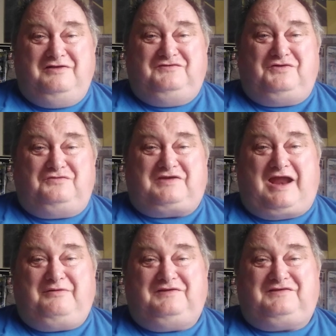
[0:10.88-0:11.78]
George
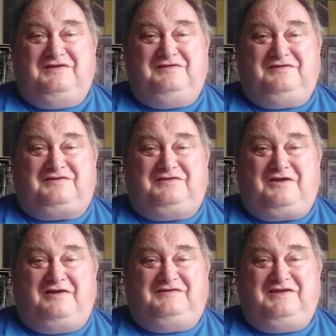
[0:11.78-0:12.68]
Harrison's
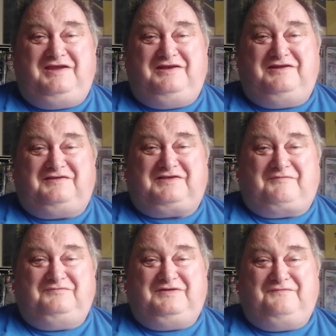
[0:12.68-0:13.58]

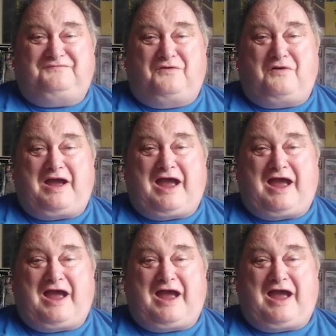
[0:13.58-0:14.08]
1974